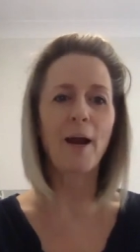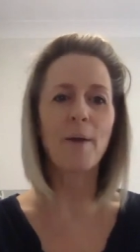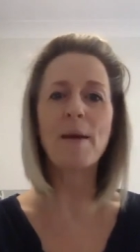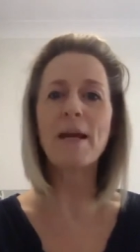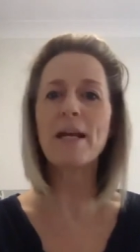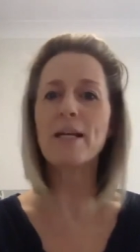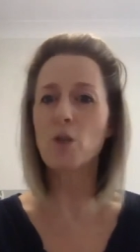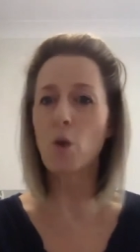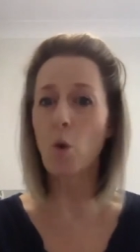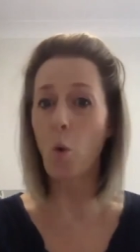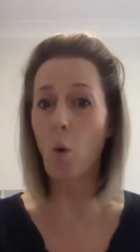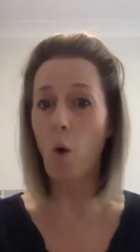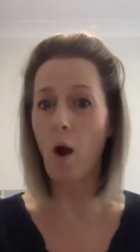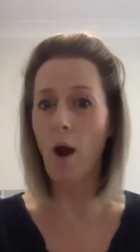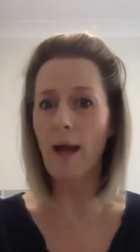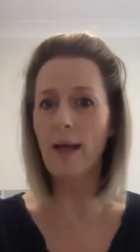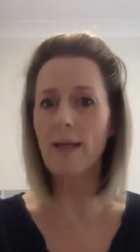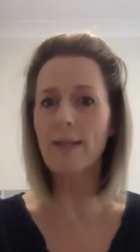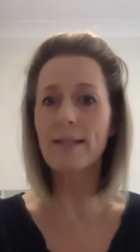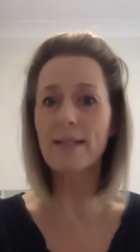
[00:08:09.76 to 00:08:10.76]
It's
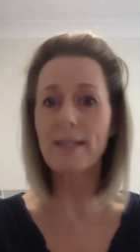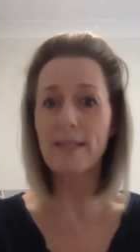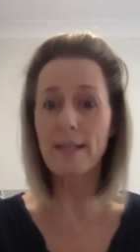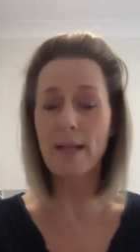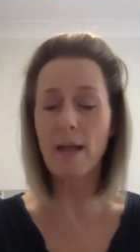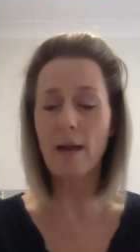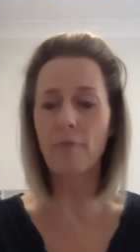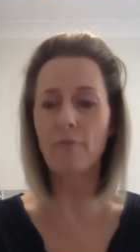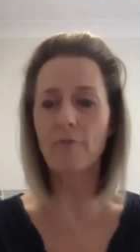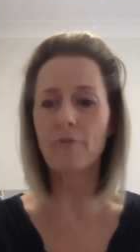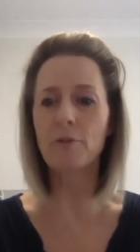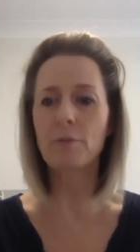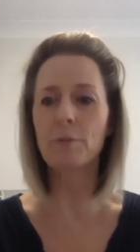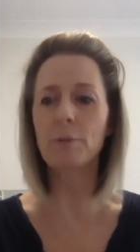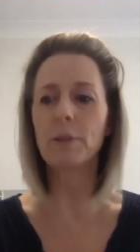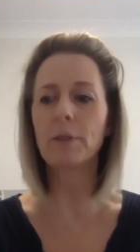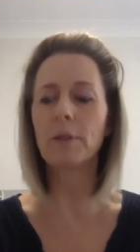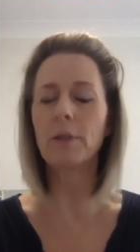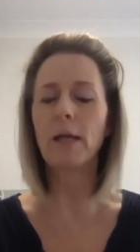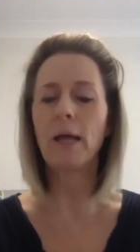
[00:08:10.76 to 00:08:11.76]
quiet, it's
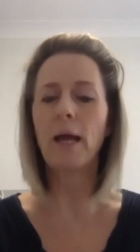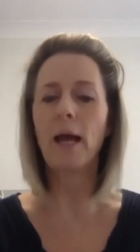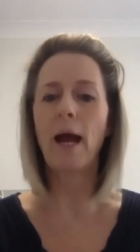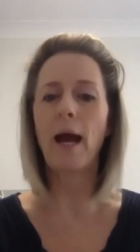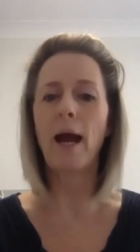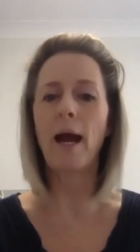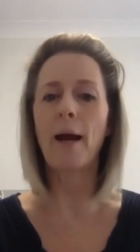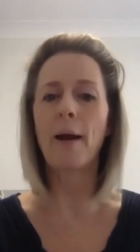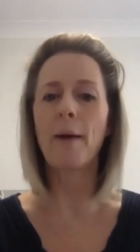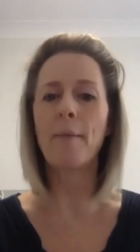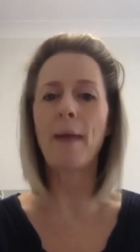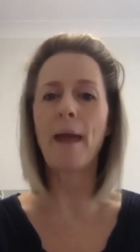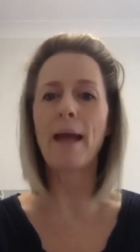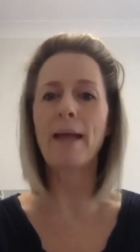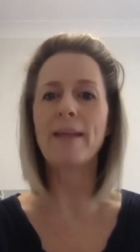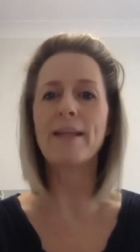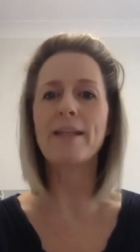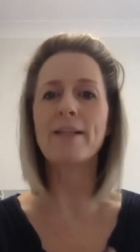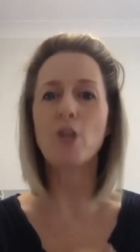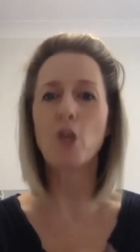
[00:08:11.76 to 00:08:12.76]
comfortable,
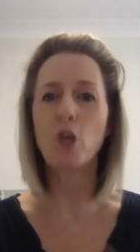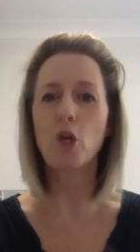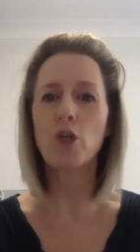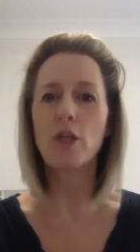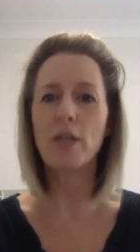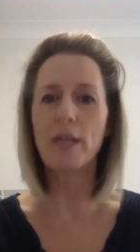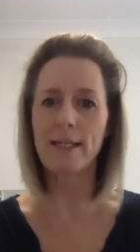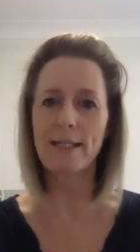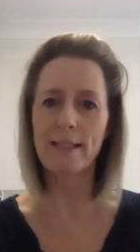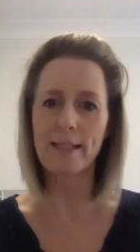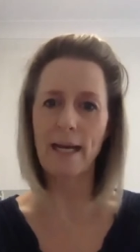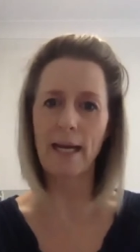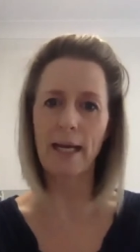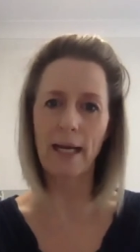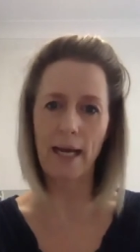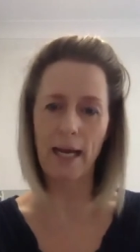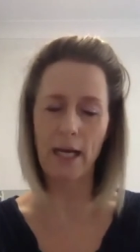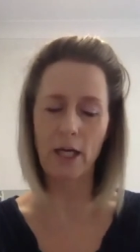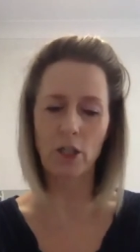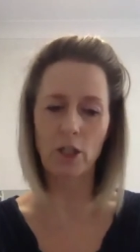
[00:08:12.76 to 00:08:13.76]
and there's a good internet
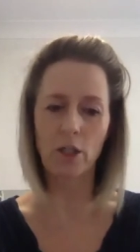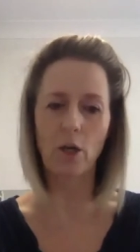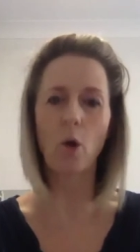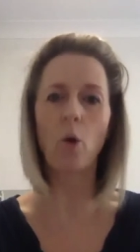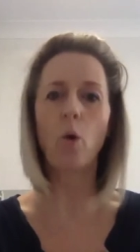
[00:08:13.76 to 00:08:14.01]
connection.